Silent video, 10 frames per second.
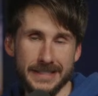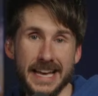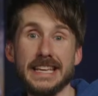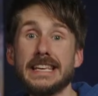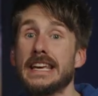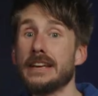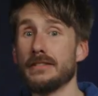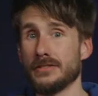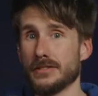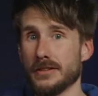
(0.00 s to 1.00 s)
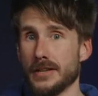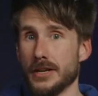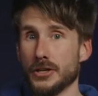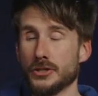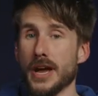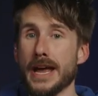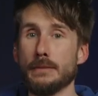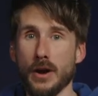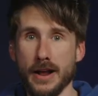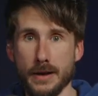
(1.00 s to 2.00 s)
that he gives to
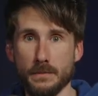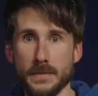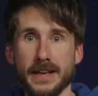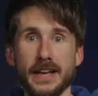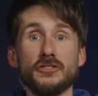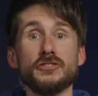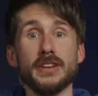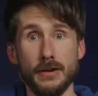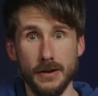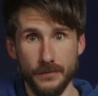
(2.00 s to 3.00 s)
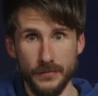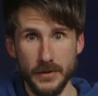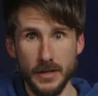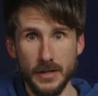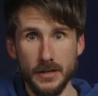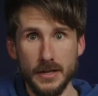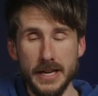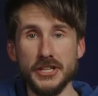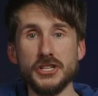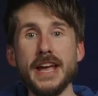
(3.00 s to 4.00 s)
Abraham and Sarah.
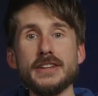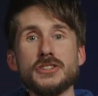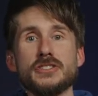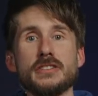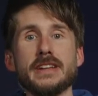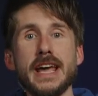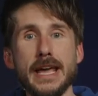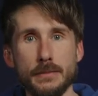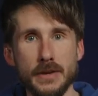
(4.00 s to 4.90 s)
He changes their name,